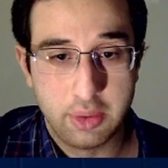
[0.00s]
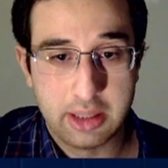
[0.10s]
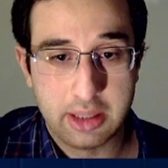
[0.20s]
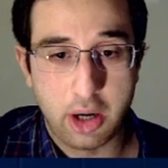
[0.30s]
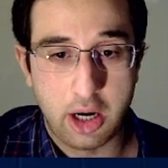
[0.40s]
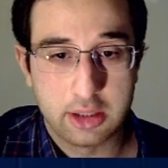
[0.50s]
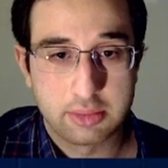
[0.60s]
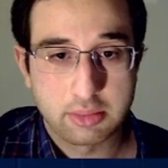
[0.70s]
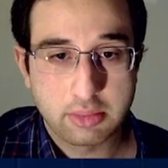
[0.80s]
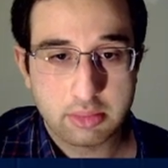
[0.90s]
with a pawn.
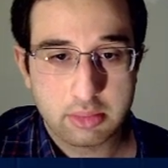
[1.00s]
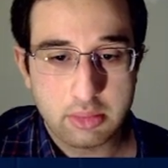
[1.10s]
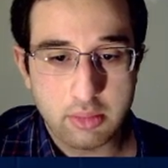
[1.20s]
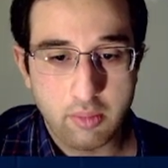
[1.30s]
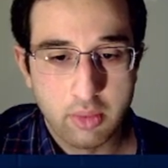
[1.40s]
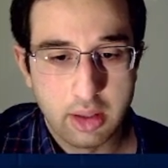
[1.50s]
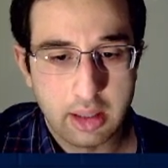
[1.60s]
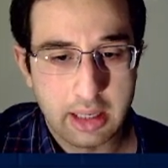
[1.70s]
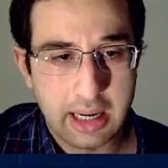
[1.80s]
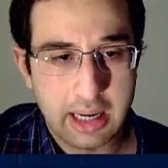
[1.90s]

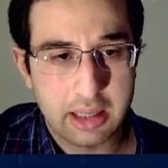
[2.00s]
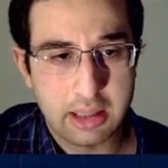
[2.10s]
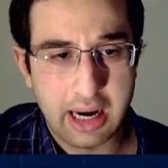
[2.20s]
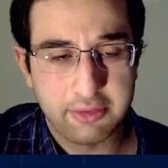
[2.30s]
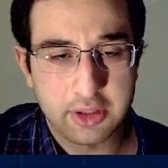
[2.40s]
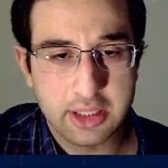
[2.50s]
And after